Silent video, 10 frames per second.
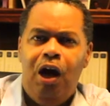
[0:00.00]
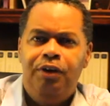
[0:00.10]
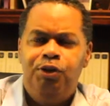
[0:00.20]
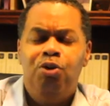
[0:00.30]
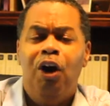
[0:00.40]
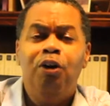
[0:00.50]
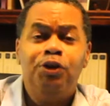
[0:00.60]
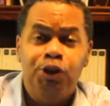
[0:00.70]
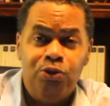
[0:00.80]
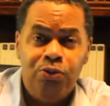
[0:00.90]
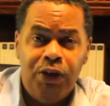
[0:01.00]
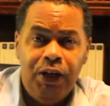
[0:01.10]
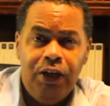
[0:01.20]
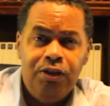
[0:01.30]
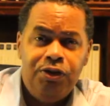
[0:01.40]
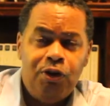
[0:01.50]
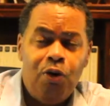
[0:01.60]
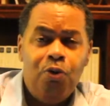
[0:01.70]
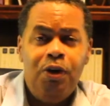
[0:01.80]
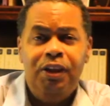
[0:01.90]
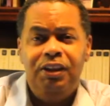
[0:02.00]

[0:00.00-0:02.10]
to hurt you. So